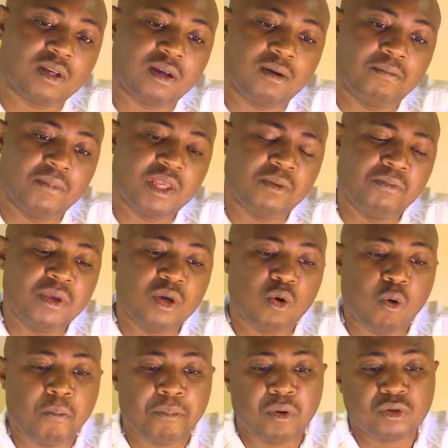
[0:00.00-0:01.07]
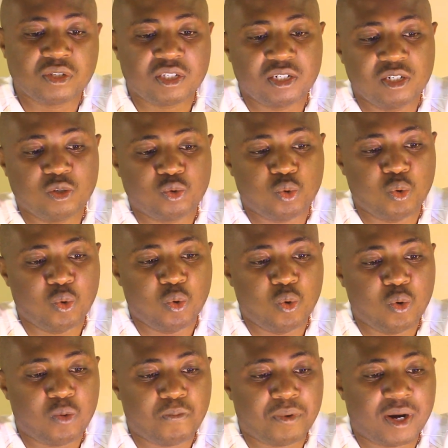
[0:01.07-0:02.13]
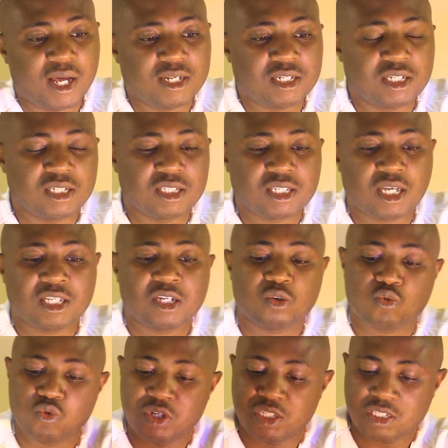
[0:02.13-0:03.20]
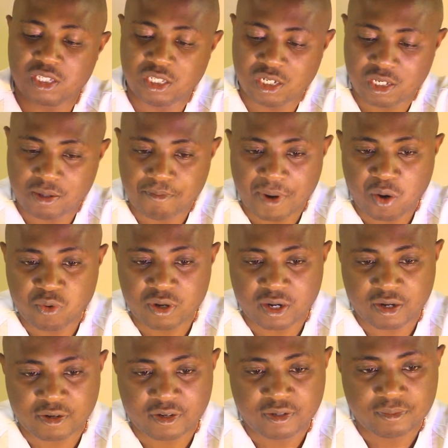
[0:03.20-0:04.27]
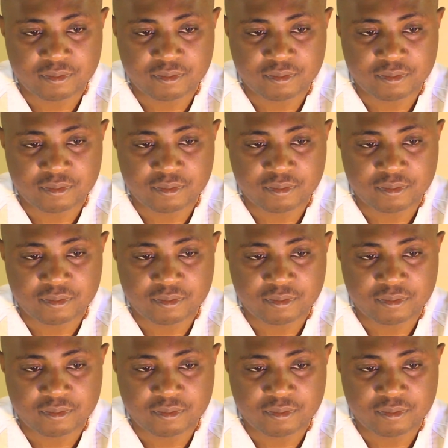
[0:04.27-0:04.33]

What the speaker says: maybe opposed to planting such trees in the boundary.